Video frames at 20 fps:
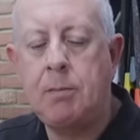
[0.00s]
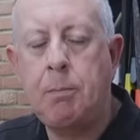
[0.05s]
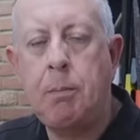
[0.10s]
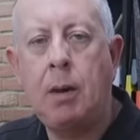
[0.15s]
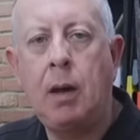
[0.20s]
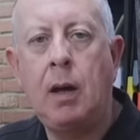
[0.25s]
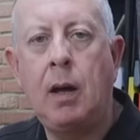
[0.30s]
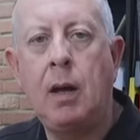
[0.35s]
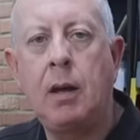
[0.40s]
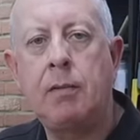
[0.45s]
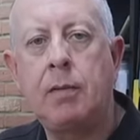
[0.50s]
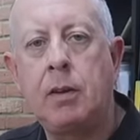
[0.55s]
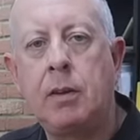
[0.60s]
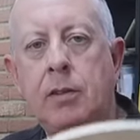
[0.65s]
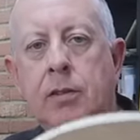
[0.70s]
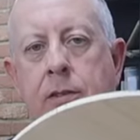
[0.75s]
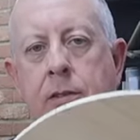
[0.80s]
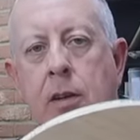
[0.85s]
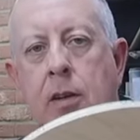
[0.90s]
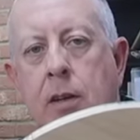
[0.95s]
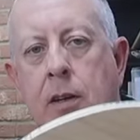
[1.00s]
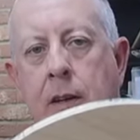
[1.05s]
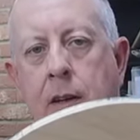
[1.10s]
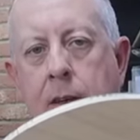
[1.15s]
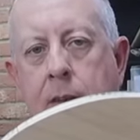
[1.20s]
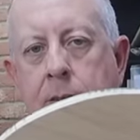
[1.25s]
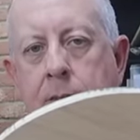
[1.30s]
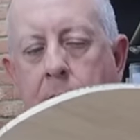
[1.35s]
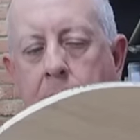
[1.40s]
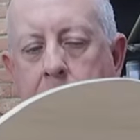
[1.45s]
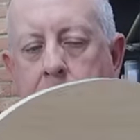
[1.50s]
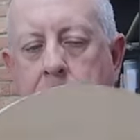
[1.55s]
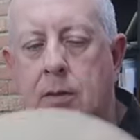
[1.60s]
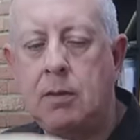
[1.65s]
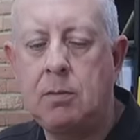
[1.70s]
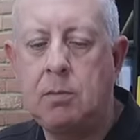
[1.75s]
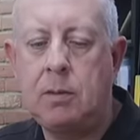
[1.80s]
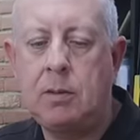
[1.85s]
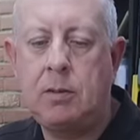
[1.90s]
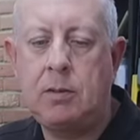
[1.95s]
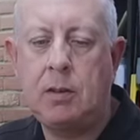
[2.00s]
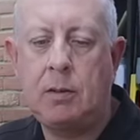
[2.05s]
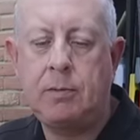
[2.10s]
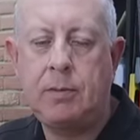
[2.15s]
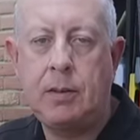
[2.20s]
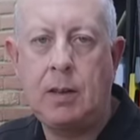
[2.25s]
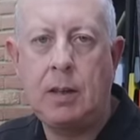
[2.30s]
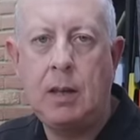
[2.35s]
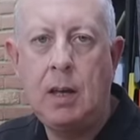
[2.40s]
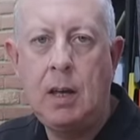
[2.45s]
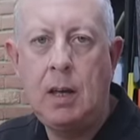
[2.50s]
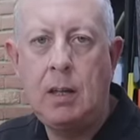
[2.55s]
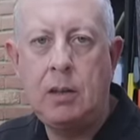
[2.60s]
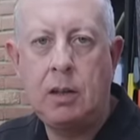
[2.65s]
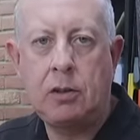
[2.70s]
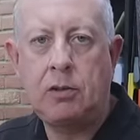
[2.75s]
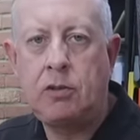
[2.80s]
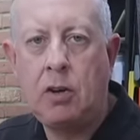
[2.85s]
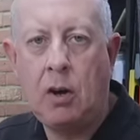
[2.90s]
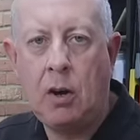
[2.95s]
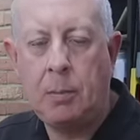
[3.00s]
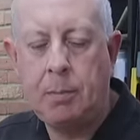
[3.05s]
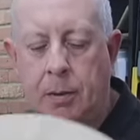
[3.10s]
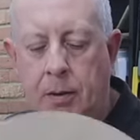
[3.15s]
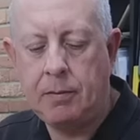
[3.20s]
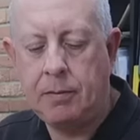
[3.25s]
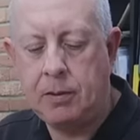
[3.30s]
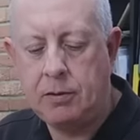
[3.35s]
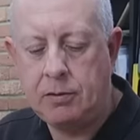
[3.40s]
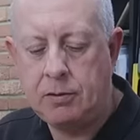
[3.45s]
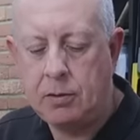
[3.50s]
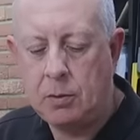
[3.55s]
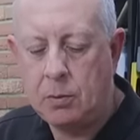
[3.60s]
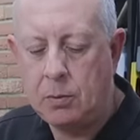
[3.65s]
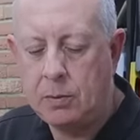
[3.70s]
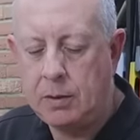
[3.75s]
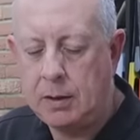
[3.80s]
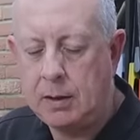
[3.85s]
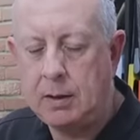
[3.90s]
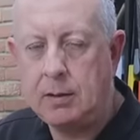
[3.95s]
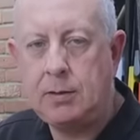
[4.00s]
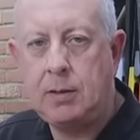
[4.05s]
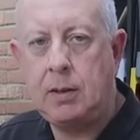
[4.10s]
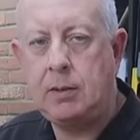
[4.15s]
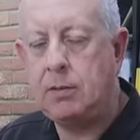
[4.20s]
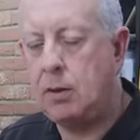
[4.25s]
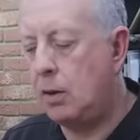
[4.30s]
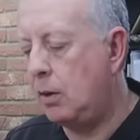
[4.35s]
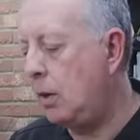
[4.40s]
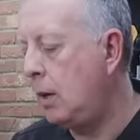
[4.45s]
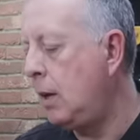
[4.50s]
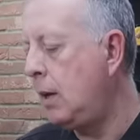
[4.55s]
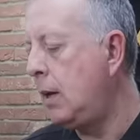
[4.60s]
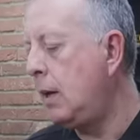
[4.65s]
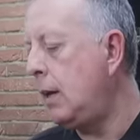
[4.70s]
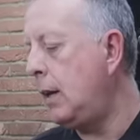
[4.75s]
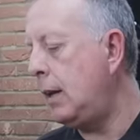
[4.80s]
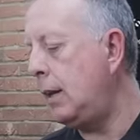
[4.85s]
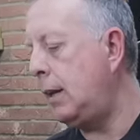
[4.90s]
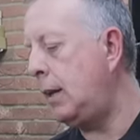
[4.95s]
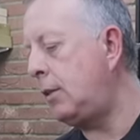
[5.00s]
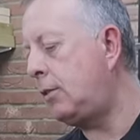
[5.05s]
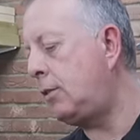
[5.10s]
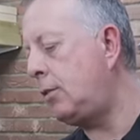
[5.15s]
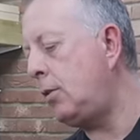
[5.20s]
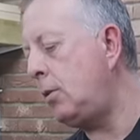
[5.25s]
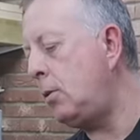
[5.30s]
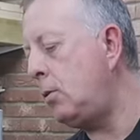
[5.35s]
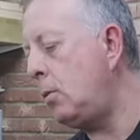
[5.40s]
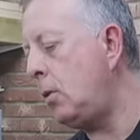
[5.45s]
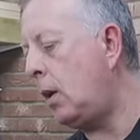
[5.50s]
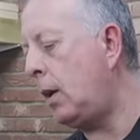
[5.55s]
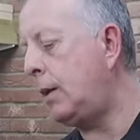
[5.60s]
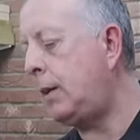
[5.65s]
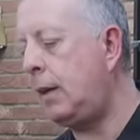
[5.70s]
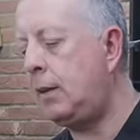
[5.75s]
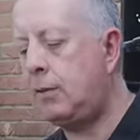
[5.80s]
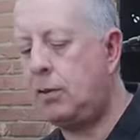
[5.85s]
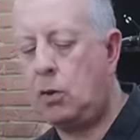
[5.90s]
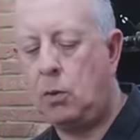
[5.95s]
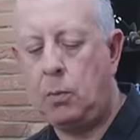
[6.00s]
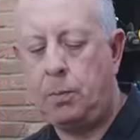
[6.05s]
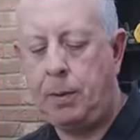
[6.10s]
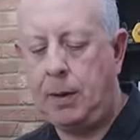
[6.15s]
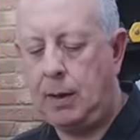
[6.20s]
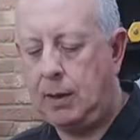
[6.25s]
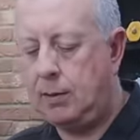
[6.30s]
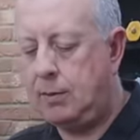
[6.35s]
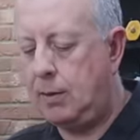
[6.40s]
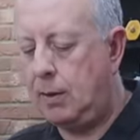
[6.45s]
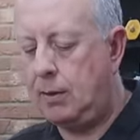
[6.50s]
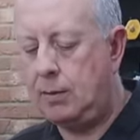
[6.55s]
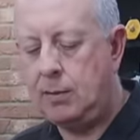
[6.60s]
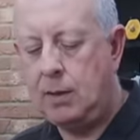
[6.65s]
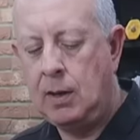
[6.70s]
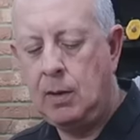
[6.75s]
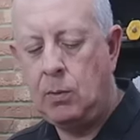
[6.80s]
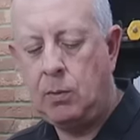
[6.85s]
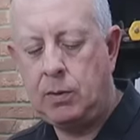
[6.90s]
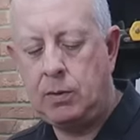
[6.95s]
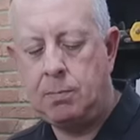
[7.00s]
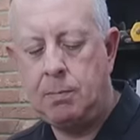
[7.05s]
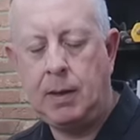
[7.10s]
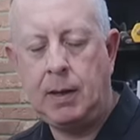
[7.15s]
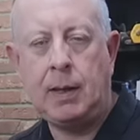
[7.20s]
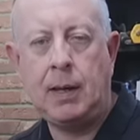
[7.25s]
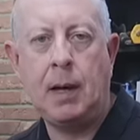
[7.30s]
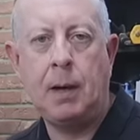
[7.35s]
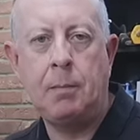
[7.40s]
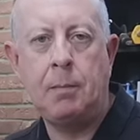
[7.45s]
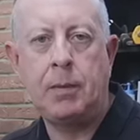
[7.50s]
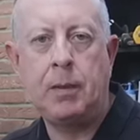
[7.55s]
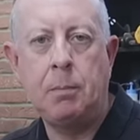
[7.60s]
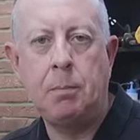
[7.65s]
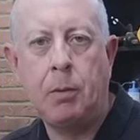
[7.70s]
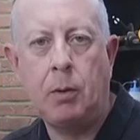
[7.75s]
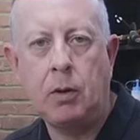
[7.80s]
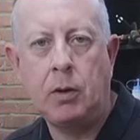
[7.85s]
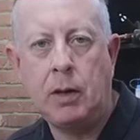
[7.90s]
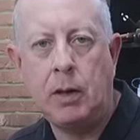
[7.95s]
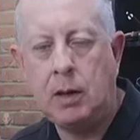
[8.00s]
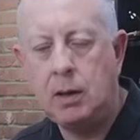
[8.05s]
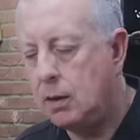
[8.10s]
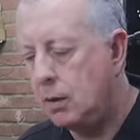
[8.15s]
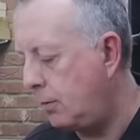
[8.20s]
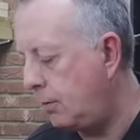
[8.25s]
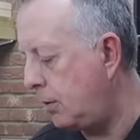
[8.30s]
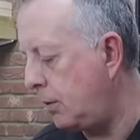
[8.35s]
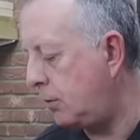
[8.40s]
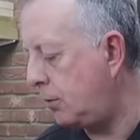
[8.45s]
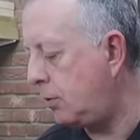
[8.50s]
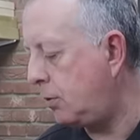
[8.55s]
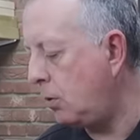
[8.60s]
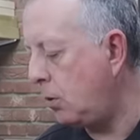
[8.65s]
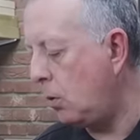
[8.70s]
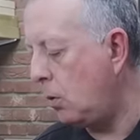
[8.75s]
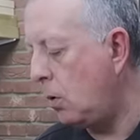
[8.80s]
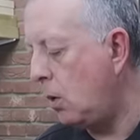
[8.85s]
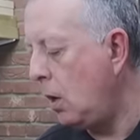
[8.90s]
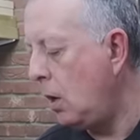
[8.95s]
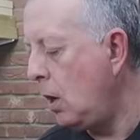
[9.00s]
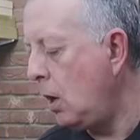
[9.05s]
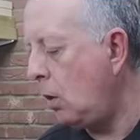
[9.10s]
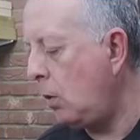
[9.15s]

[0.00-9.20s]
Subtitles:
of ply. I've got the circular section, which is obviously the top of the stool that you sit on, and then two identical pieces which make up the body of the stool.